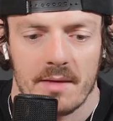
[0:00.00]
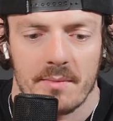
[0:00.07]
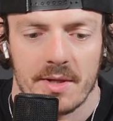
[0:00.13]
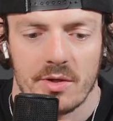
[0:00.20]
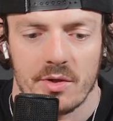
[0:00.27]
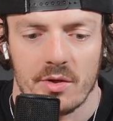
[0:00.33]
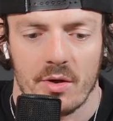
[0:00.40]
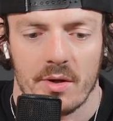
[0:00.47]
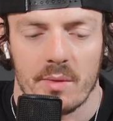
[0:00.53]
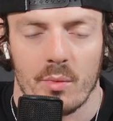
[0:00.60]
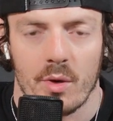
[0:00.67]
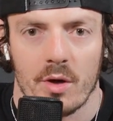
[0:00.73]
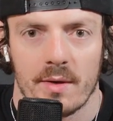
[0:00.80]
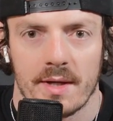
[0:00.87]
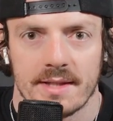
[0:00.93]
I mean, you know him
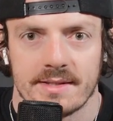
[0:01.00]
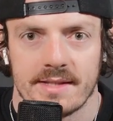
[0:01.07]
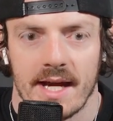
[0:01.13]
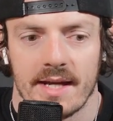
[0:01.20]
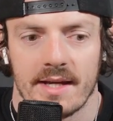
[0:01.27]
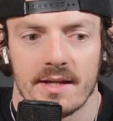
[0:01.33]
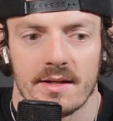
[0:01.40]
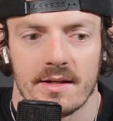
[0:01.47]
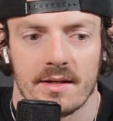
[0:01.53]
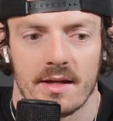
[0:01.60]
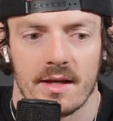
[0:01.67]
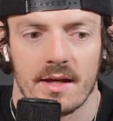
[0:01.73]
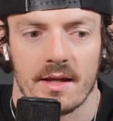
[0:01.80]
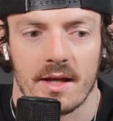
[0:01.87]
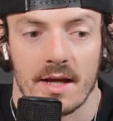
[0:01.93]
well. He's taken
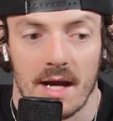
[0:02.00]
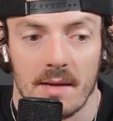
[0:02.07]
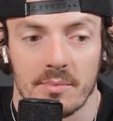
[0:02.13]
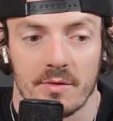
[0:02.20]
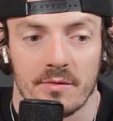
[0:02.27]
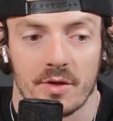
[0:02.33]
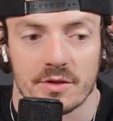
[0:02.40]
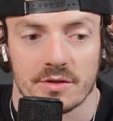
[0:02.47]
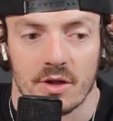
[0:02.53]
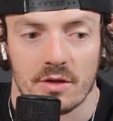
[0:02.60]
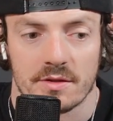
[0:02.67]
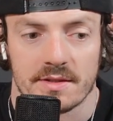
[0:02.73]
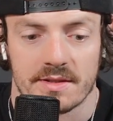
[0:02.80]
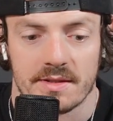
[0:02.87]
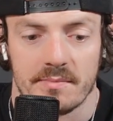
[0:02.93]
a couple of those
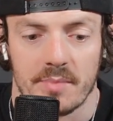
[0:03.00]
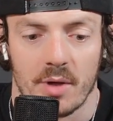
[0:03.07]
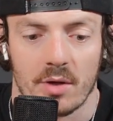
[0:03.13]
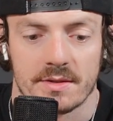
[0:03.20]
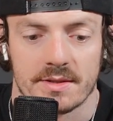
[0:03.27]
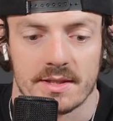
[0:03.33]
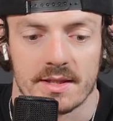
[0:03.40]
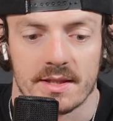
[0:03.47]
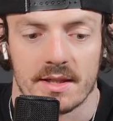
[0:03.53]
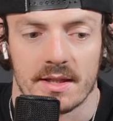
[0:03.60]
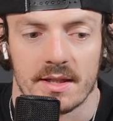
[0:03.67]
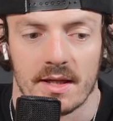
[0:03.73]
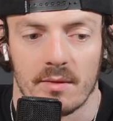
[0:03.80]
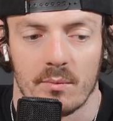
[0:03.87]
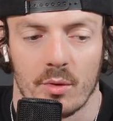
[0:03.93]
losses in boxing
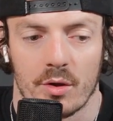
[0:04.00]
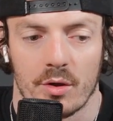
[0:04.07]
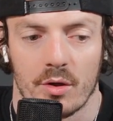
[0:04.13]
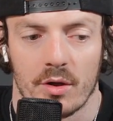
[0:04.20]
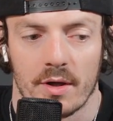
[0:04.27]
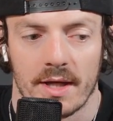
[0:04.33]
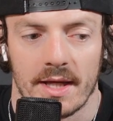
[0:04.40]
and whatnot.